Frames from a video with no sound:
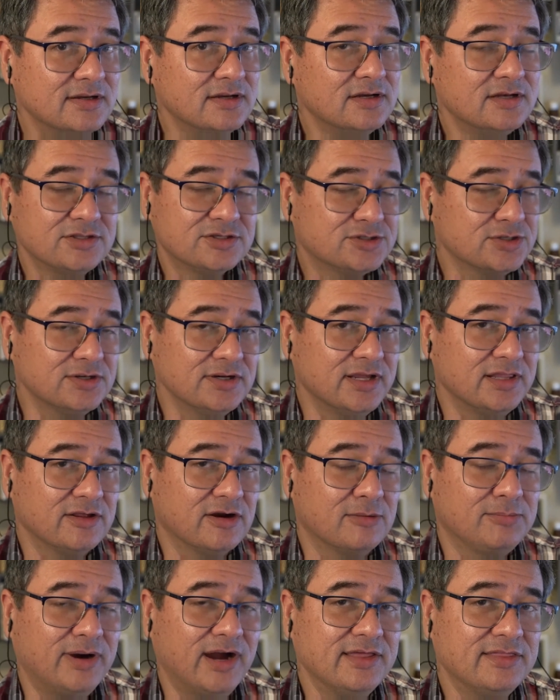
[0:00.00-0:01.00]
Certainly there
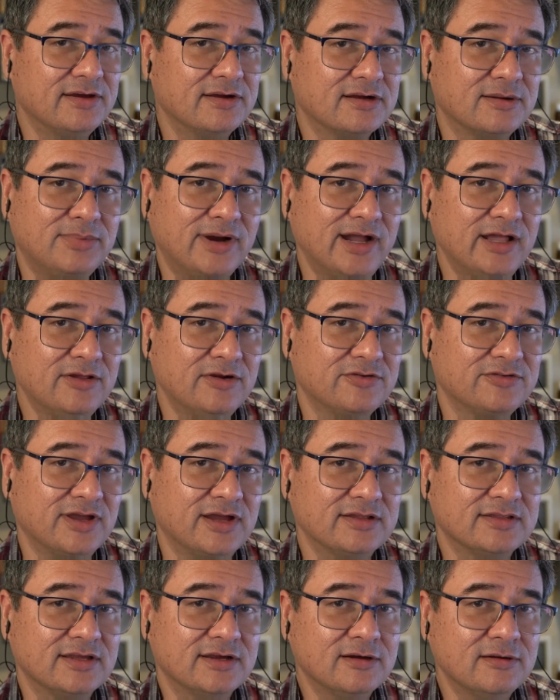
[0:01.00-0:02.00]
are Python compilers
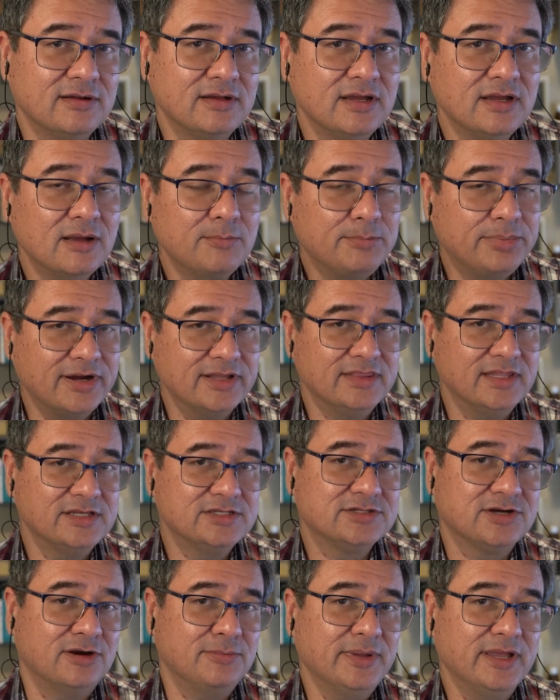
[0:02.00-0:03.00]
out there, but they
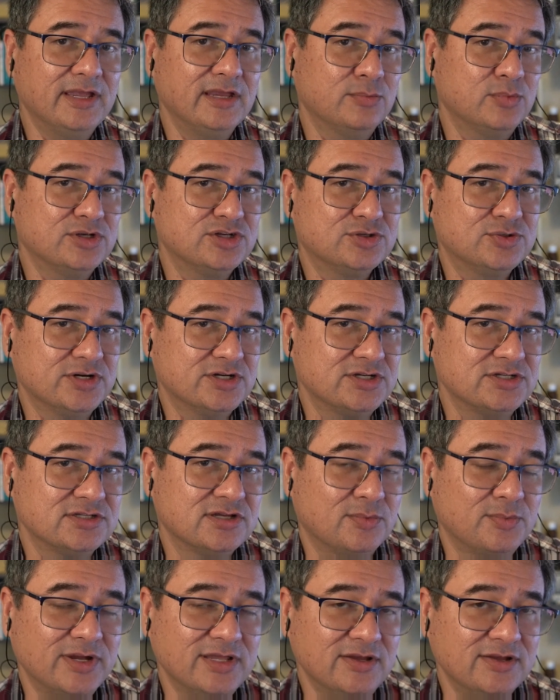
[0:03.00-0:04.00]
start making restrictions
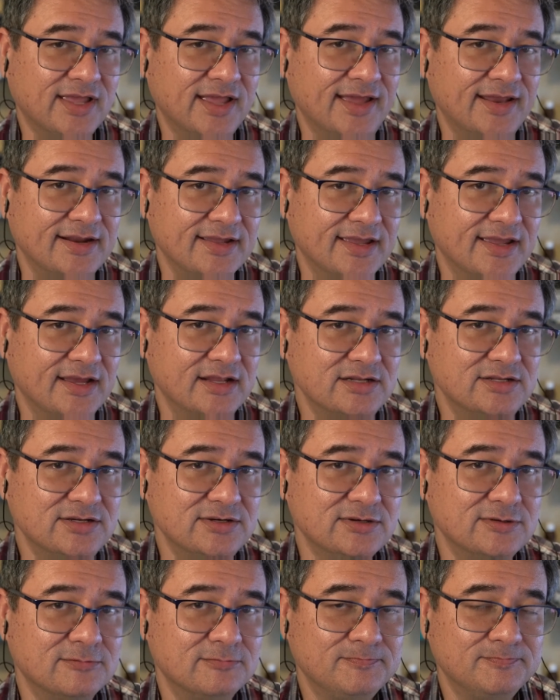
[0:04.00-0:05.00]
on what you can and can't
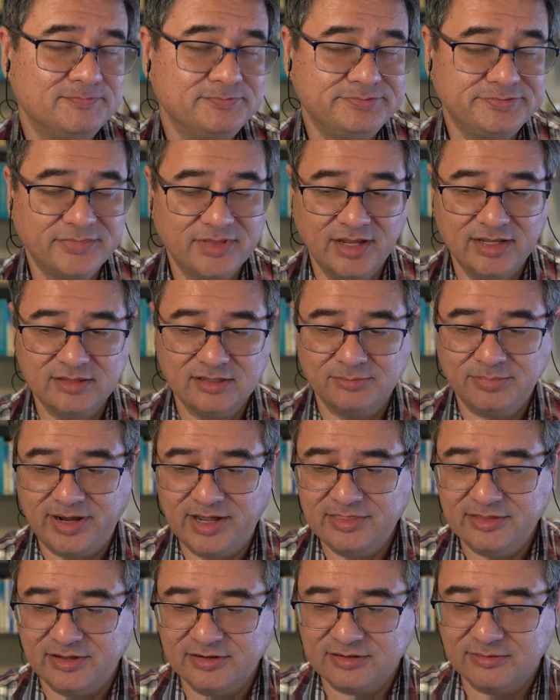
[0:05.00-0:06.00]
do. Like the
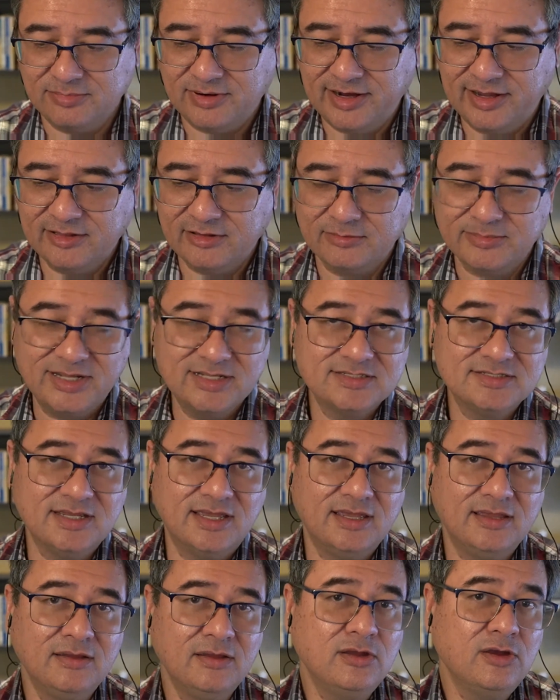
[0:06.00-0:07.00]
Python compiler might
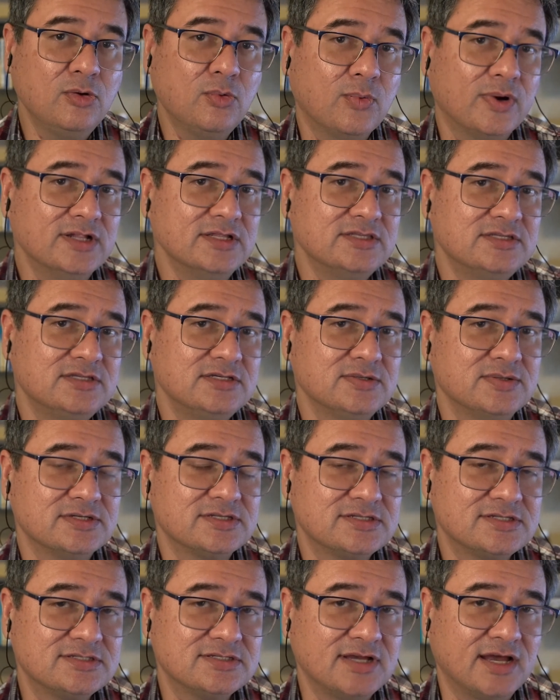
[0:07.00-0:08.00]
say, once you
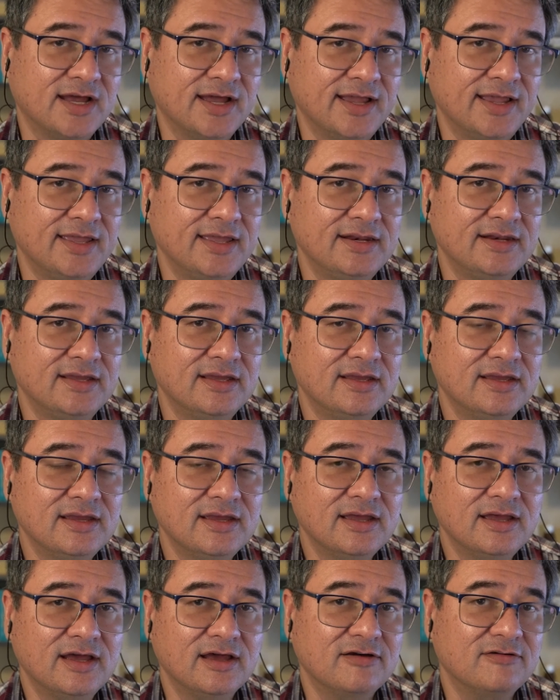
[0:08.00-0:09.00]
assign
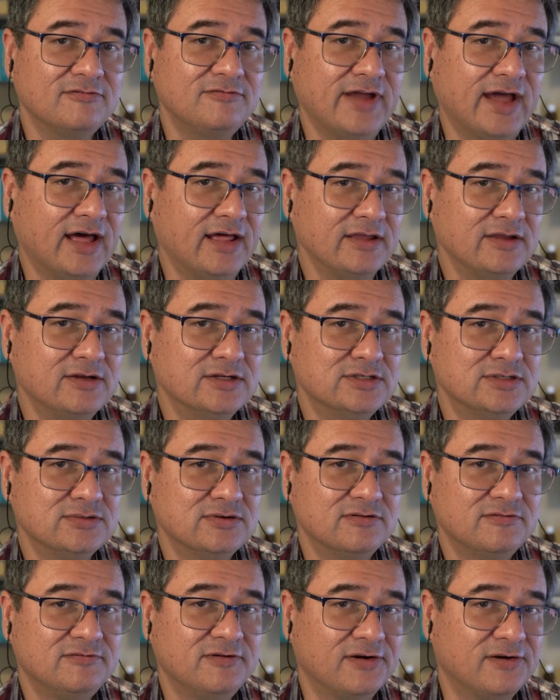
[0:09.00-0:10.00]
a value to
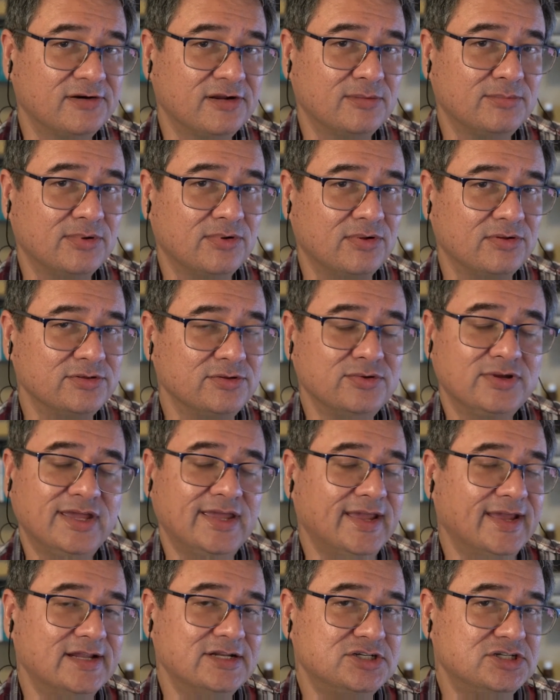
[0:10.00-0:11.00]
a variable, you
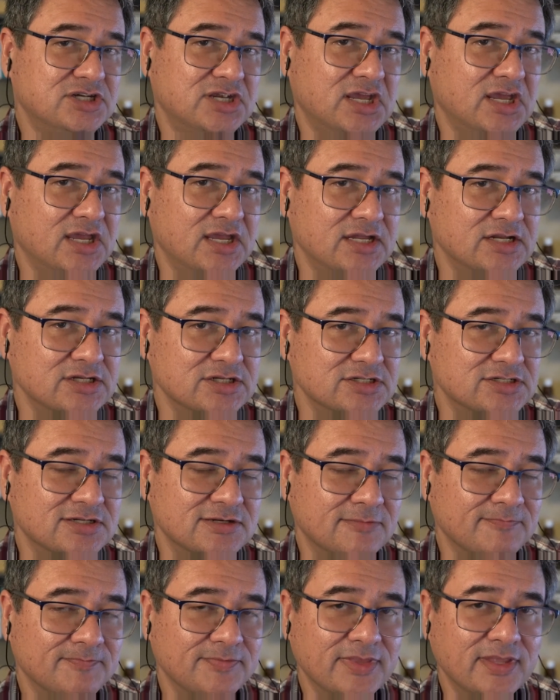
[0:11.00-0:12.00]
can't change
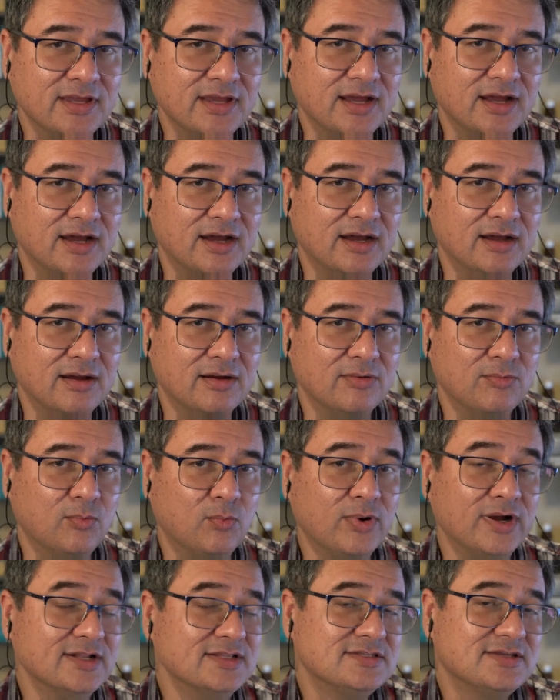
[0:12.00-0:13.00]

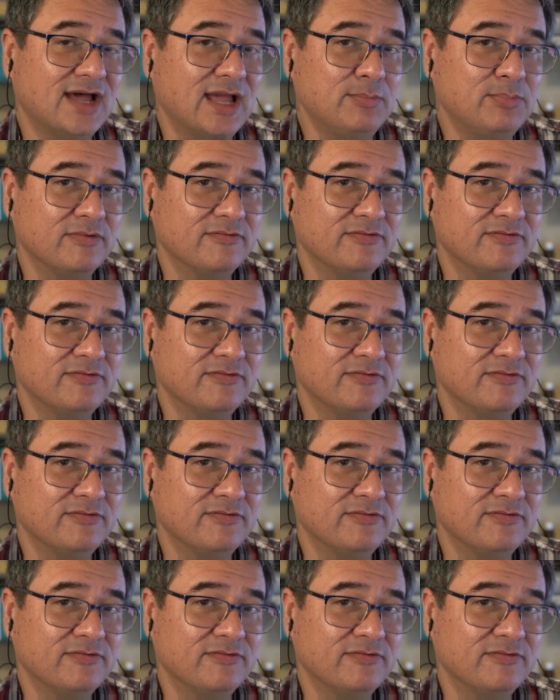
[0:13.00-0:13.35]
what type of